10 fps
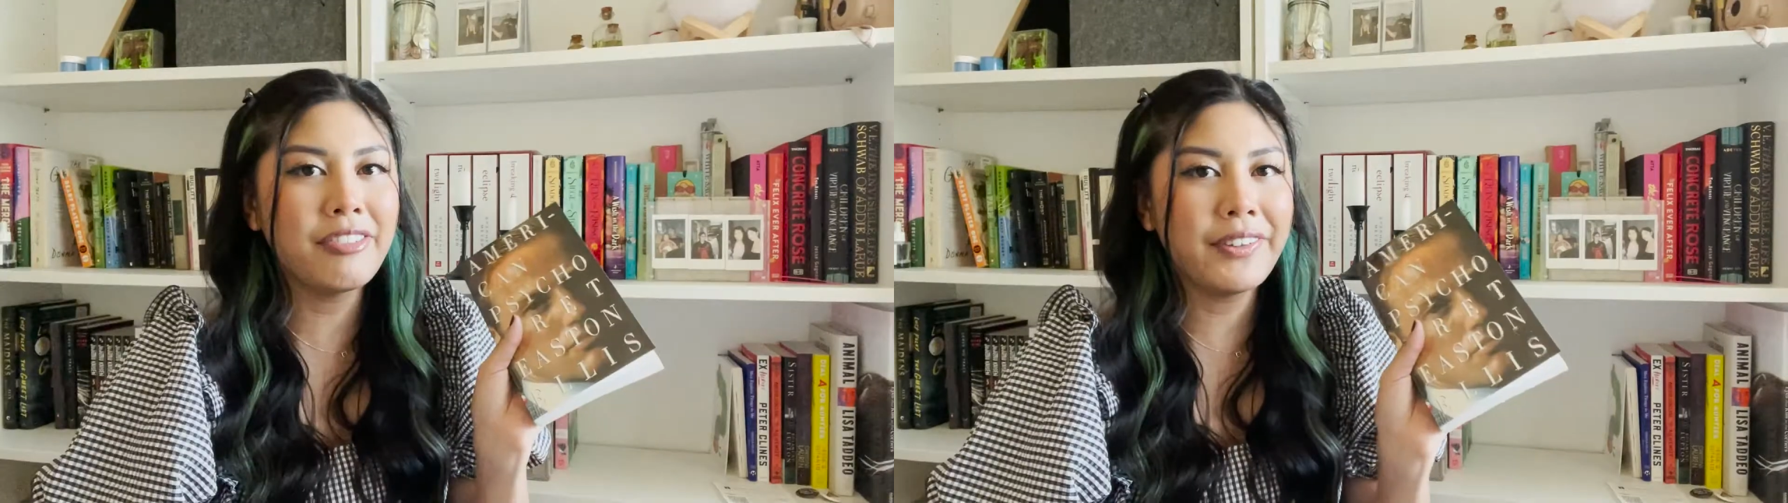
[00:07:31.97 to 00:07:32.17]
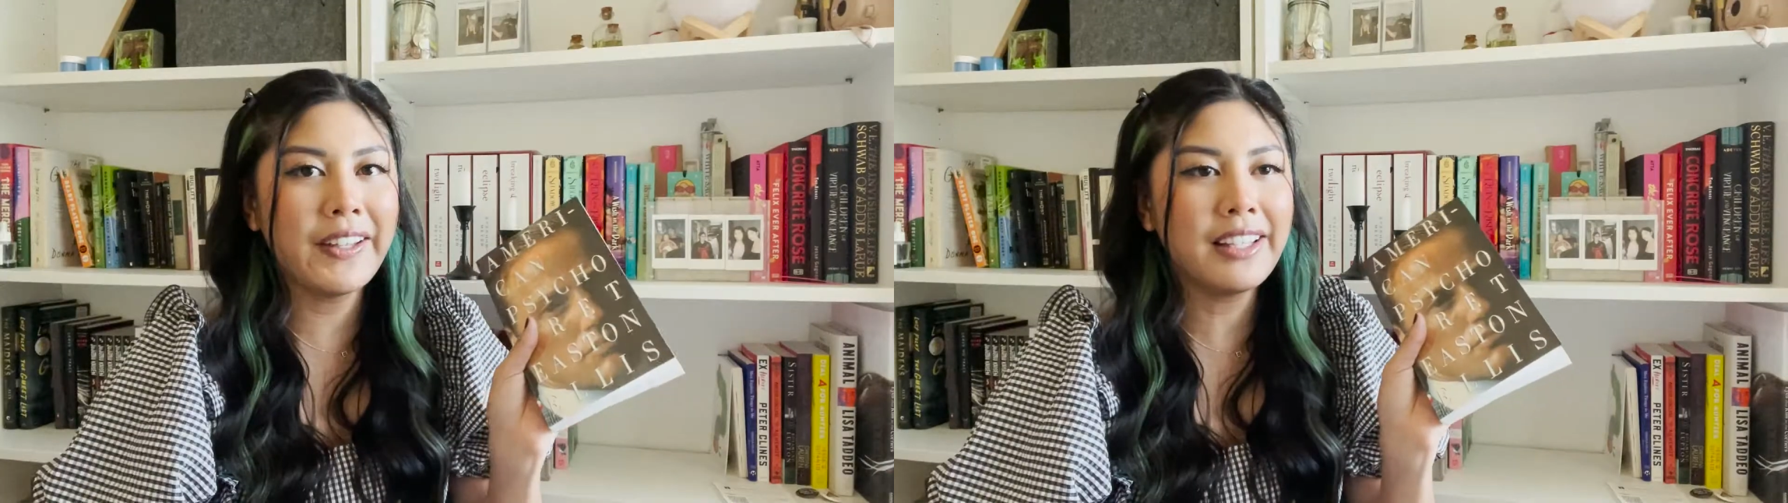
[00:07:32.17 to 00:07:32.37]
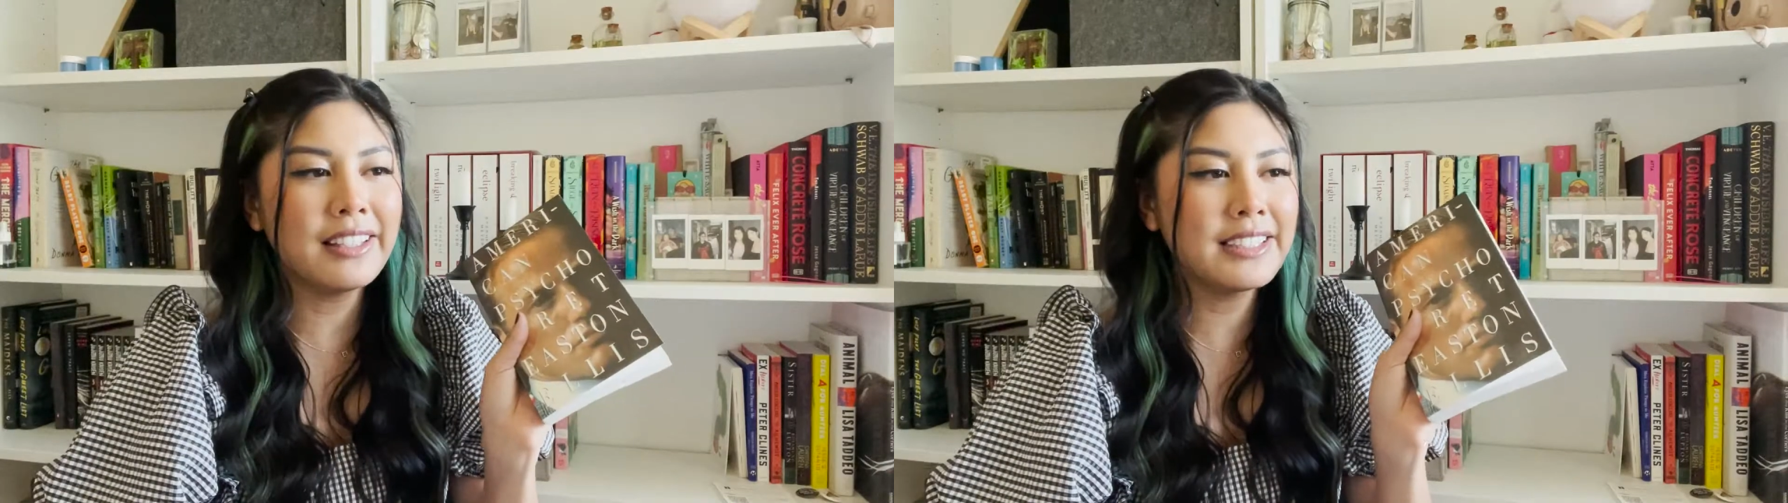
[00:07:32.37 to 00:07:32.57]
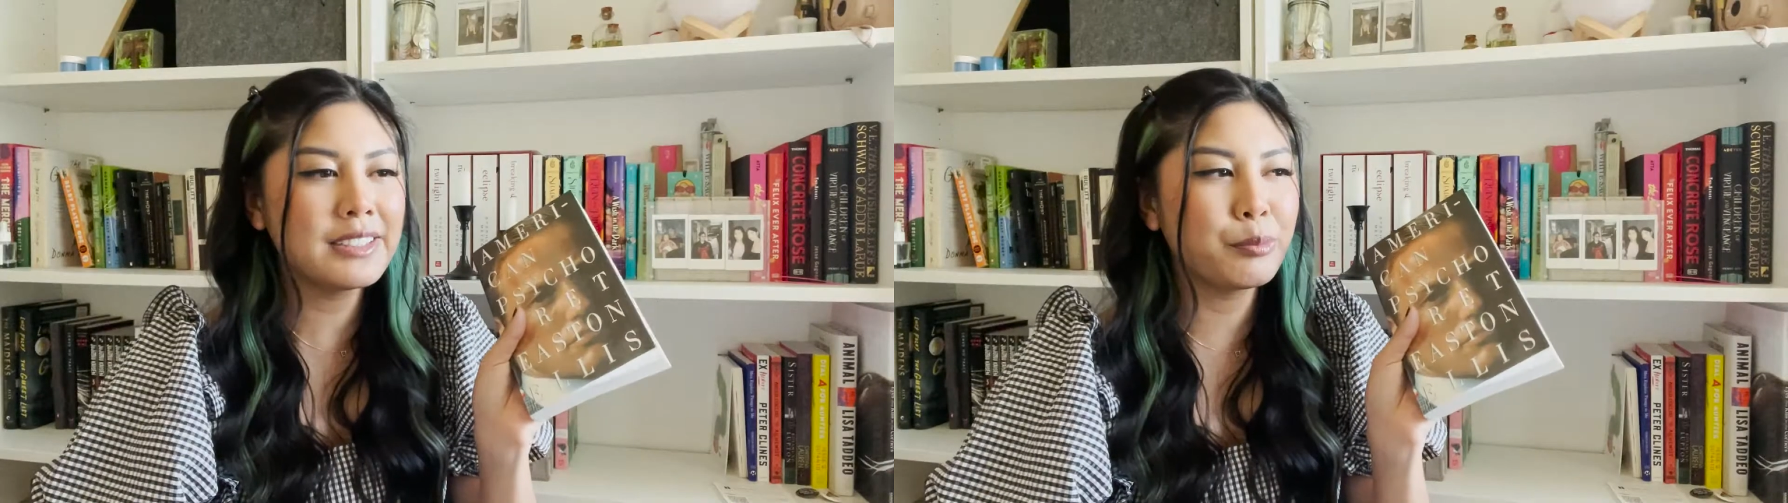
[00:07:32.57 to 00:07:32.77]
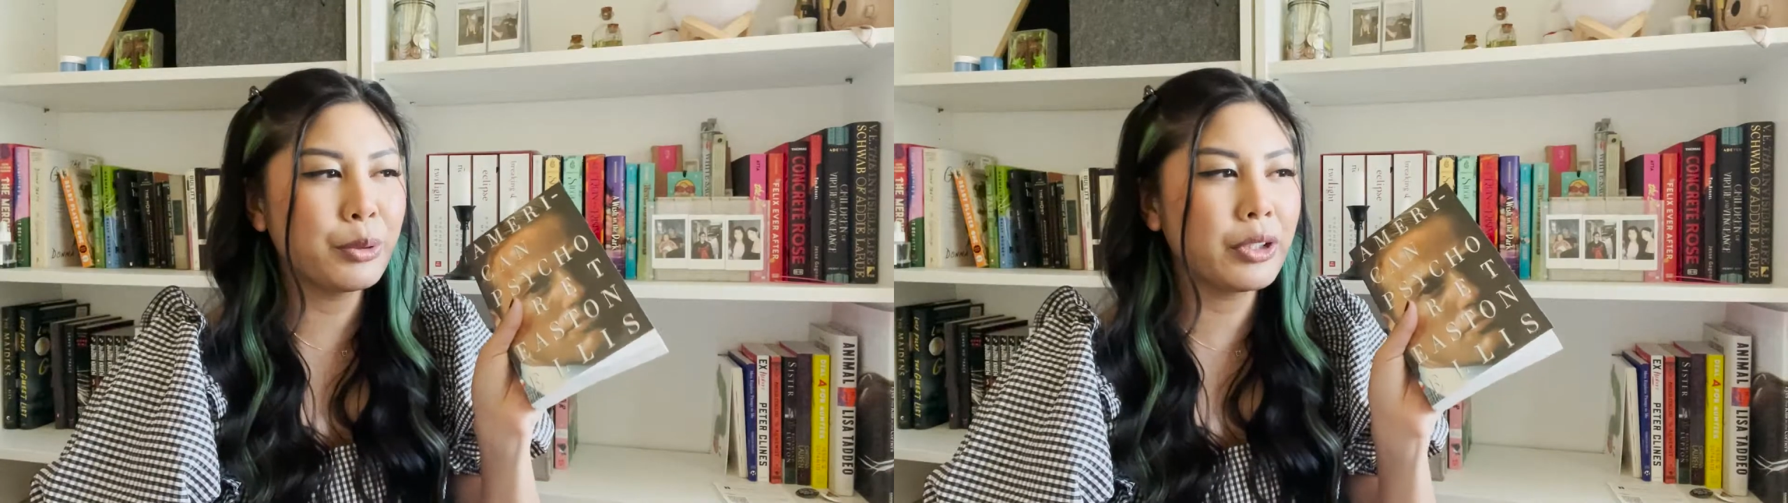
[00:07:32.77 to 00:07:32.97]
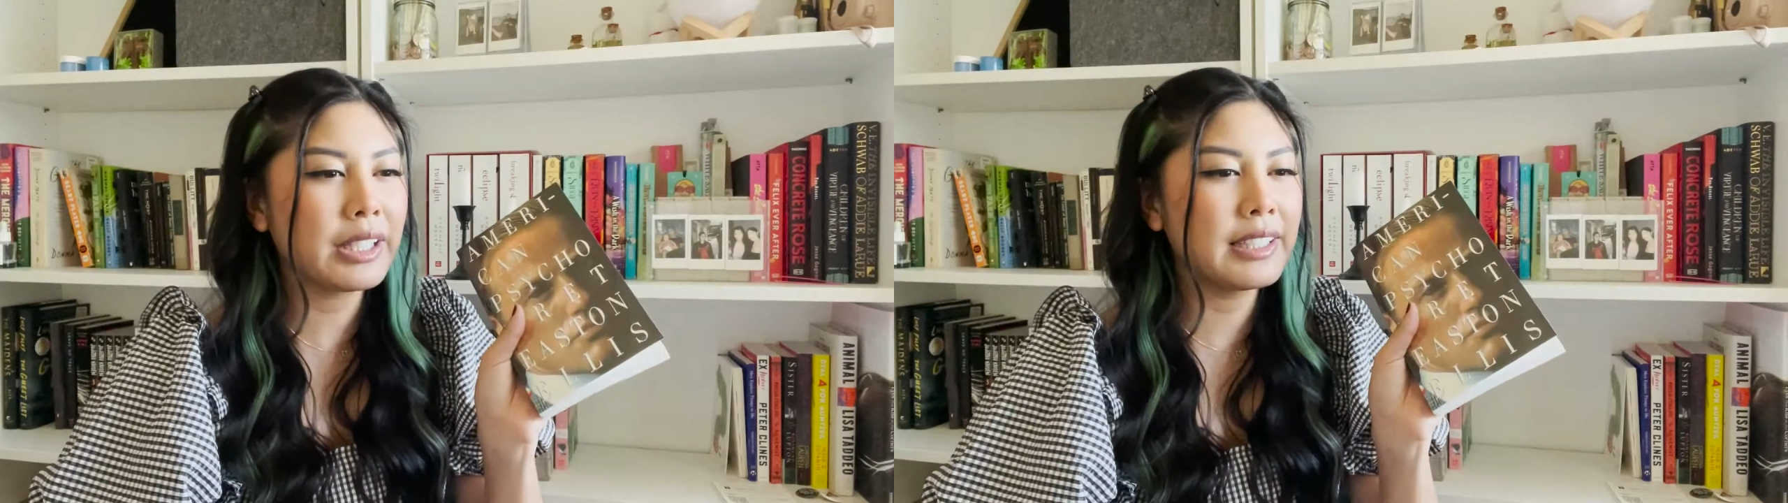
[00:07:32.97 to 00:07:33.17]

feel like this book